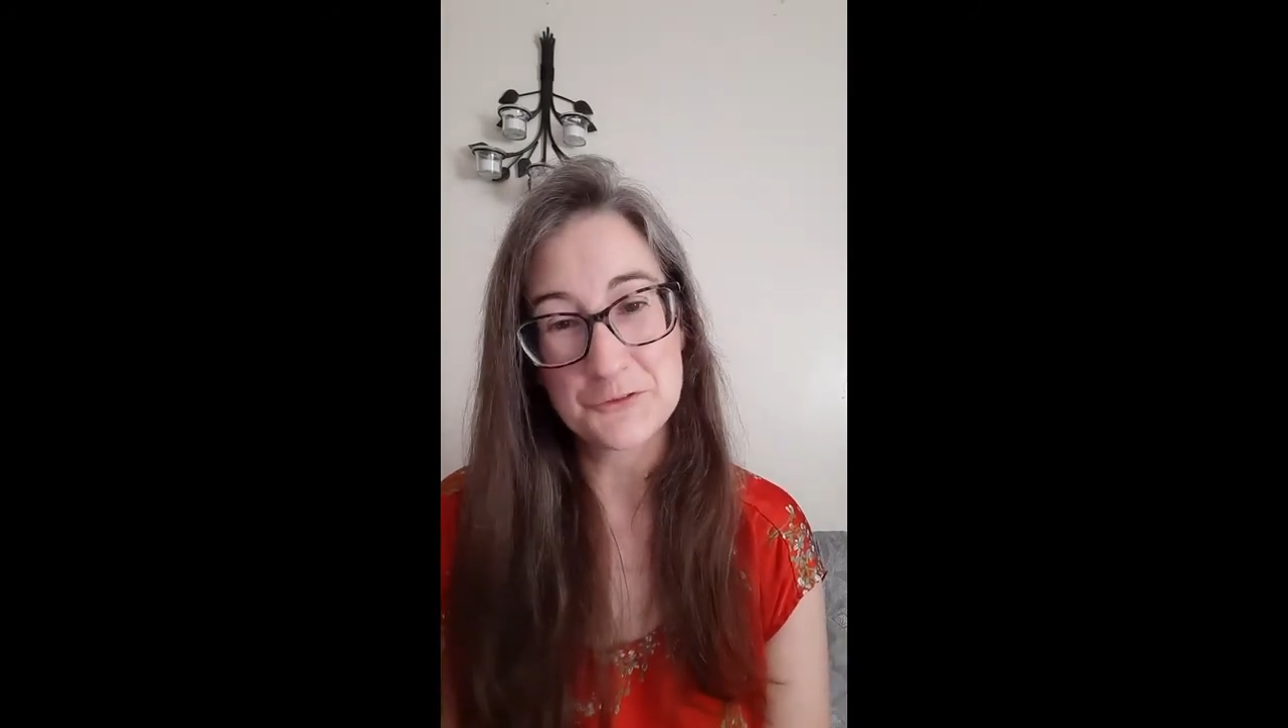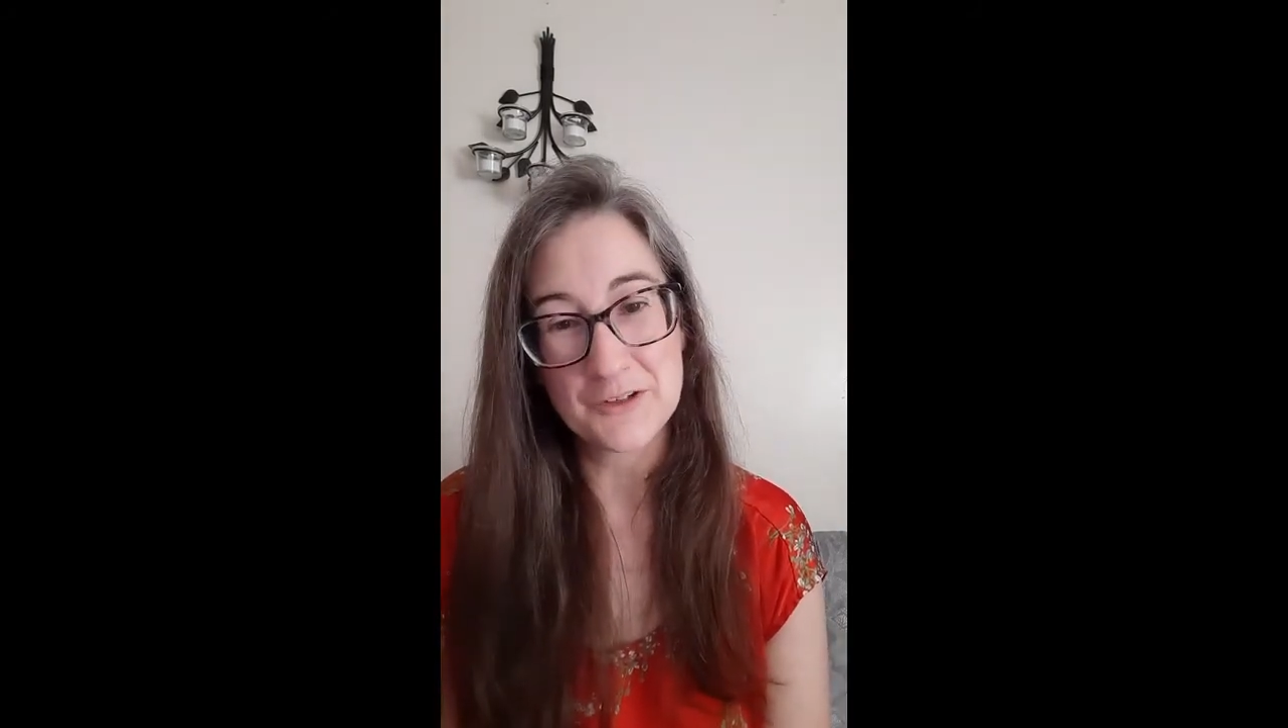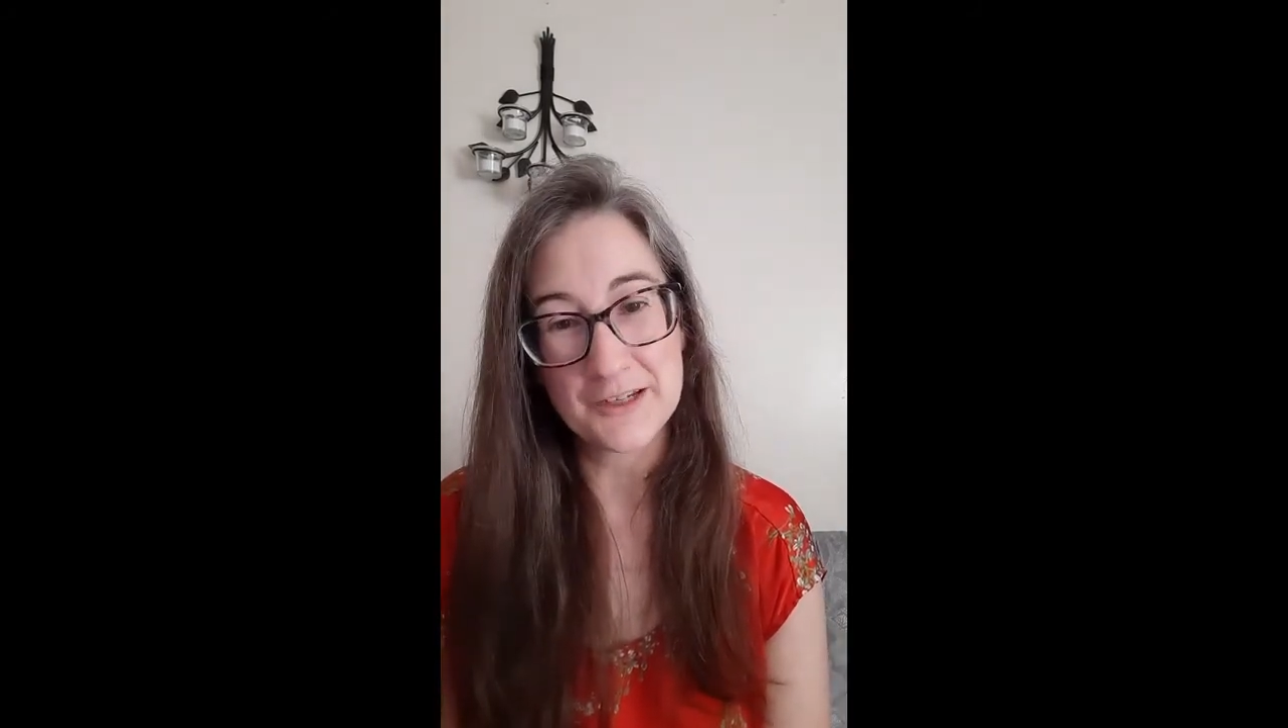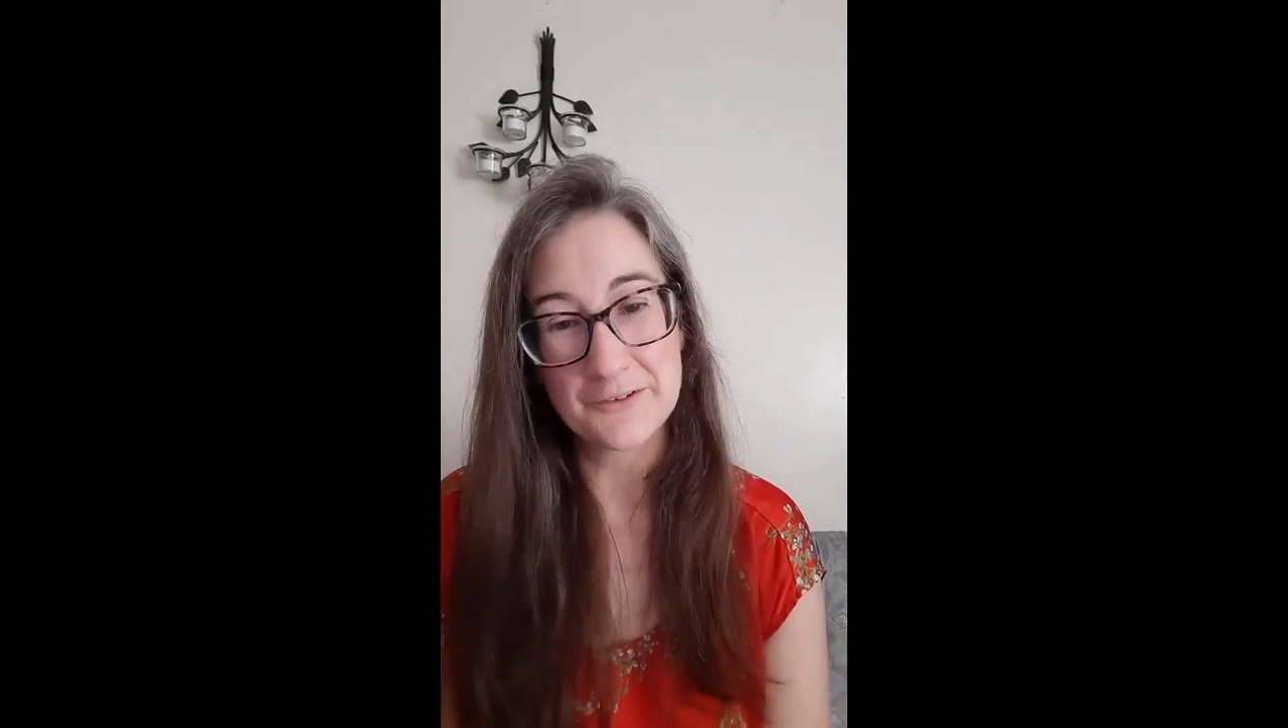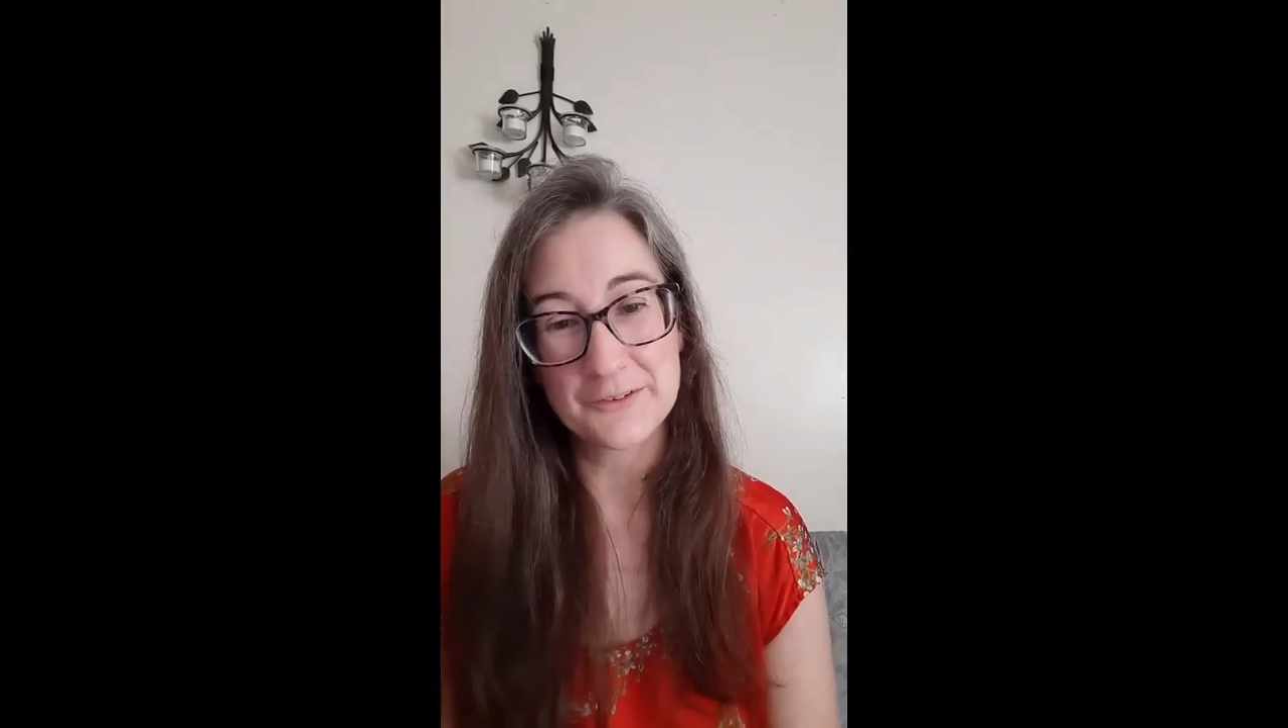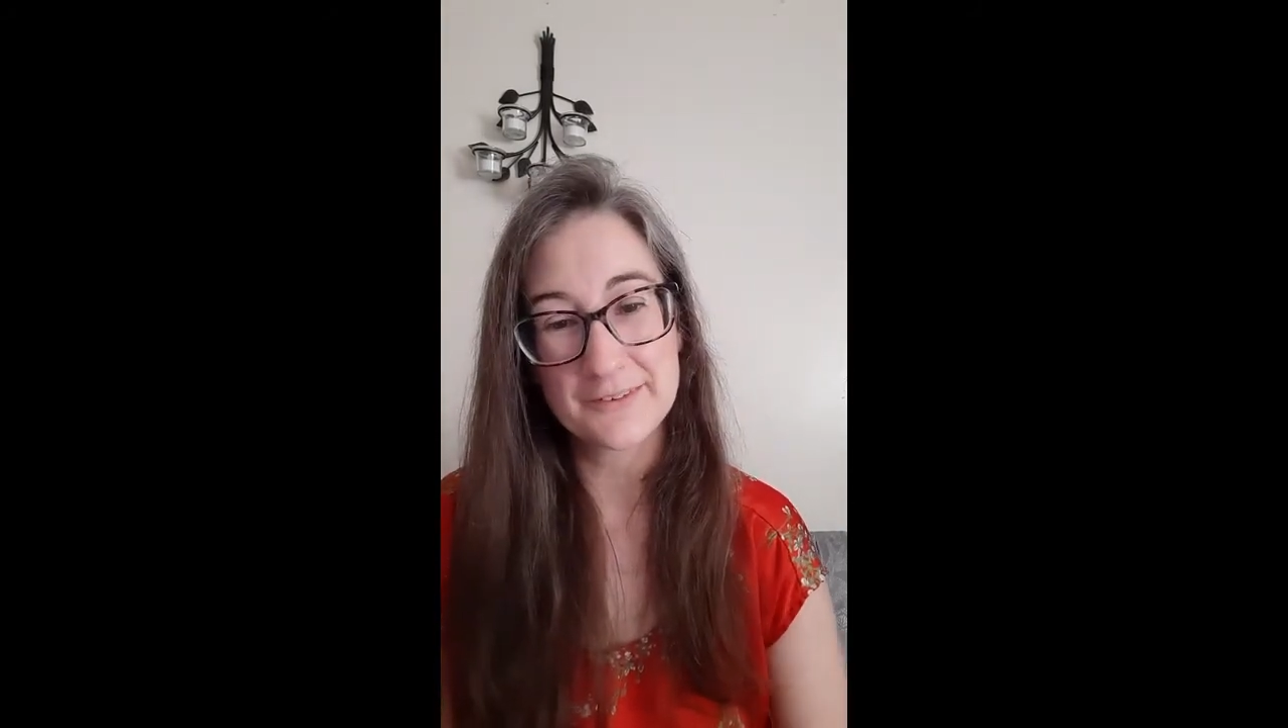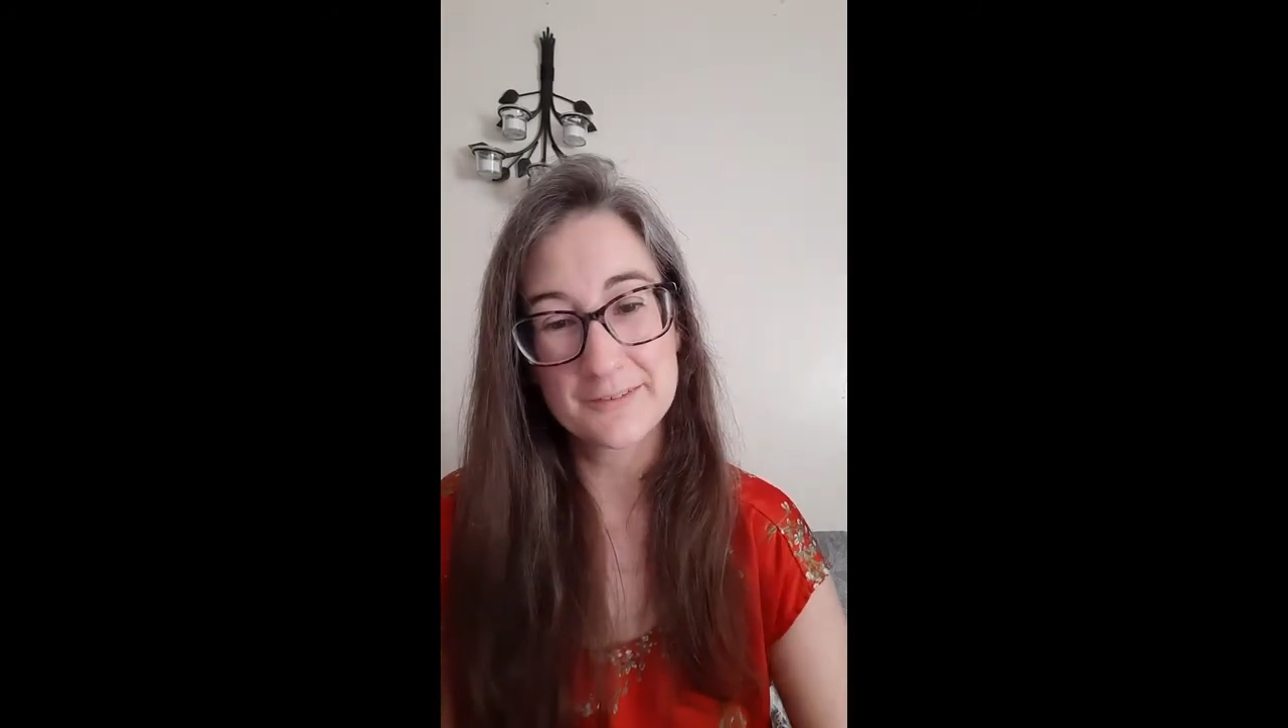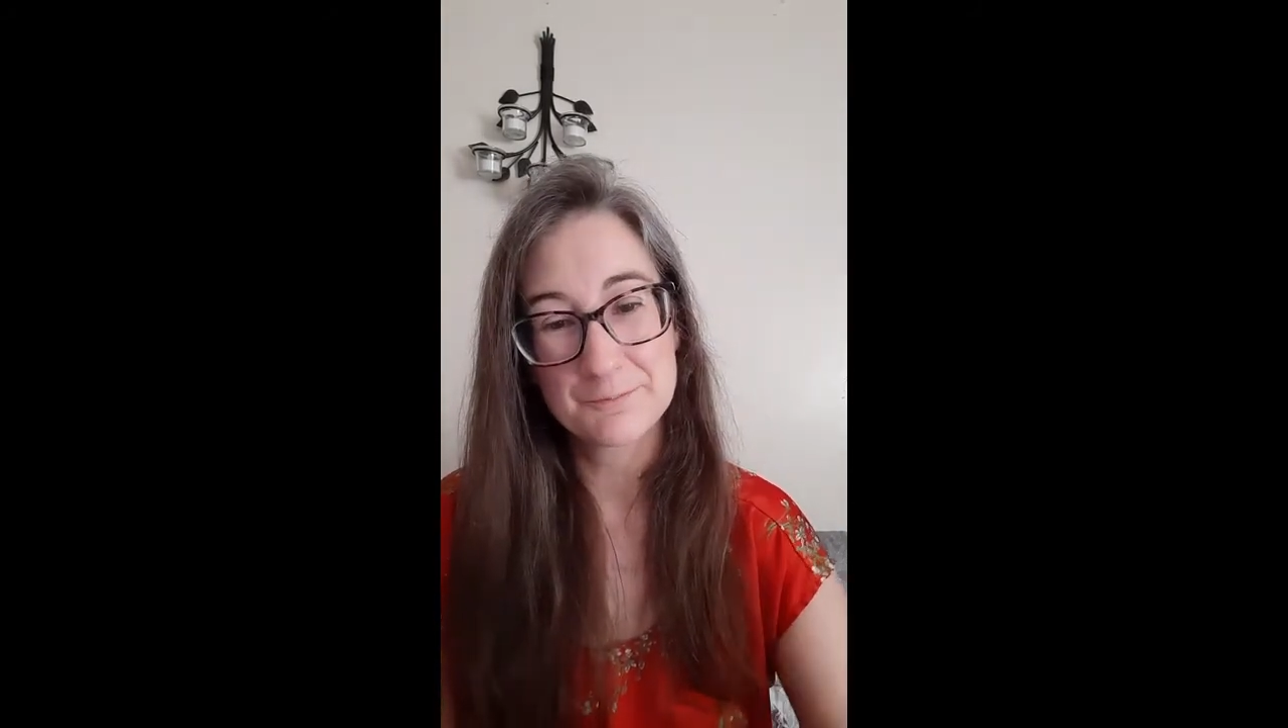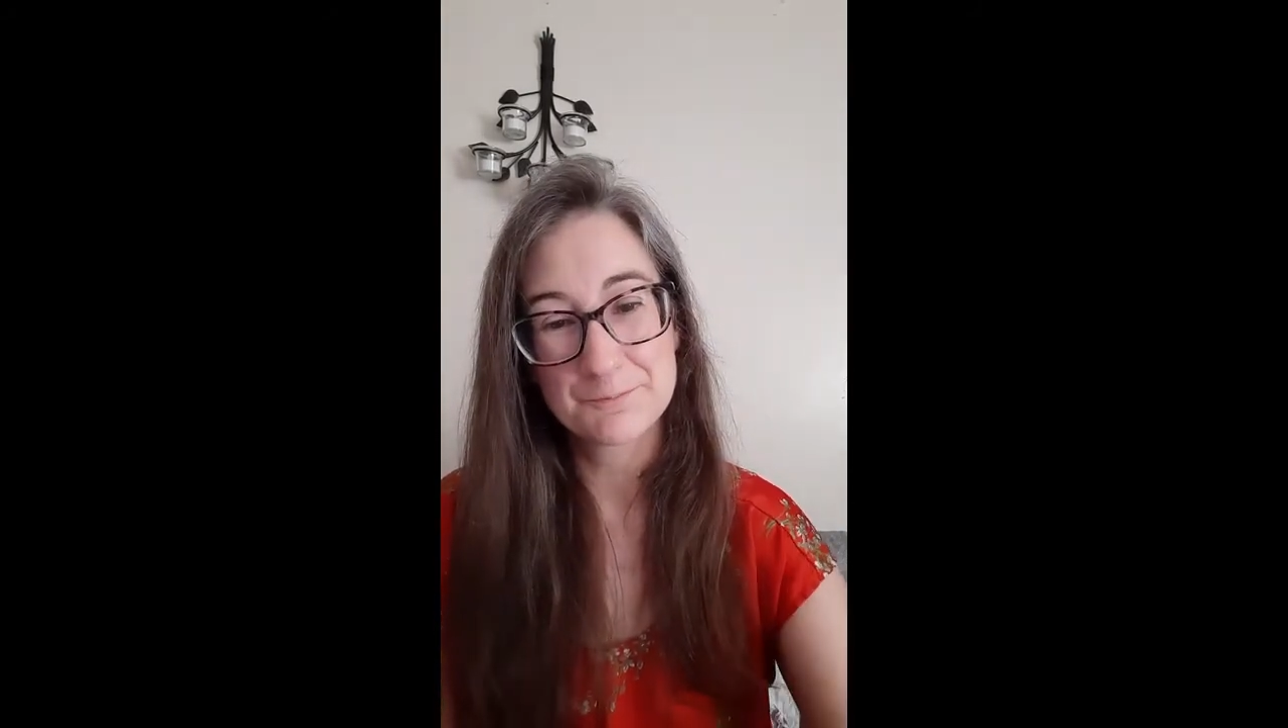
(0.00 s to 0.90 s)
videos.